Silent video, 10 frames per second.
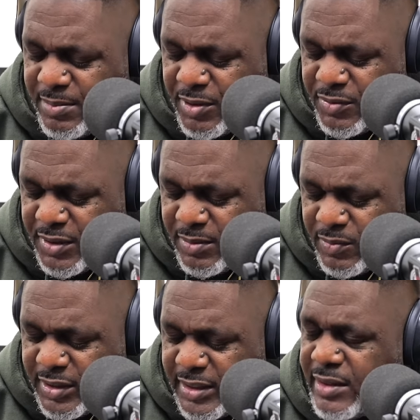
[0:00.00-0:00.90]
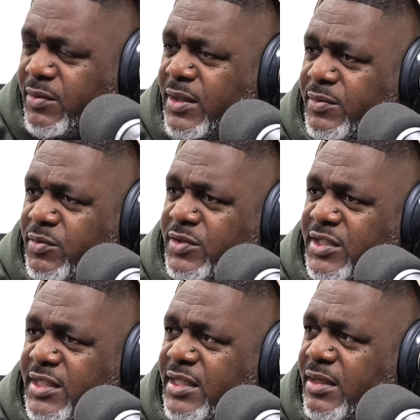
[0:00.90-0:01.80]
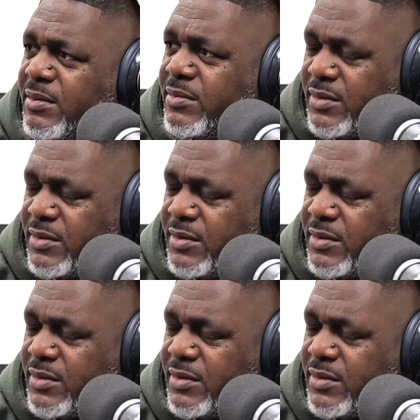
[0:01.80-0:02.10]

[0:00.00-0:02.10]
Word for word: up on him when what was seen. Yeah, him. he was